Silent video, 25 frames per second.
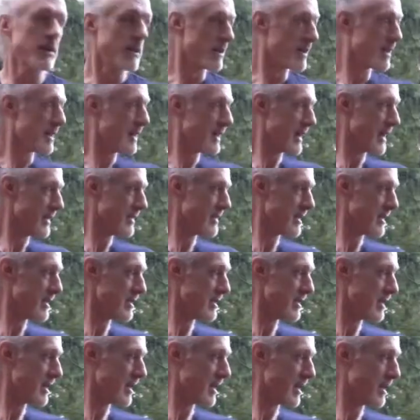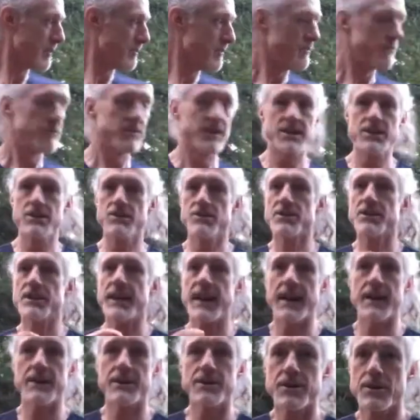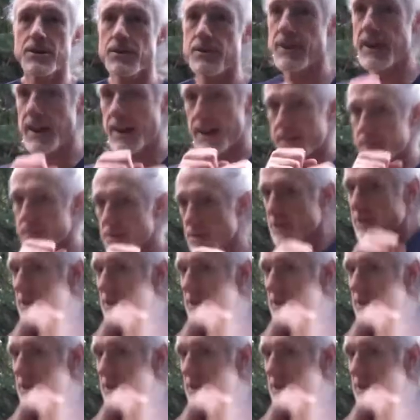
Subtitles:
and then you just add to that. So it's,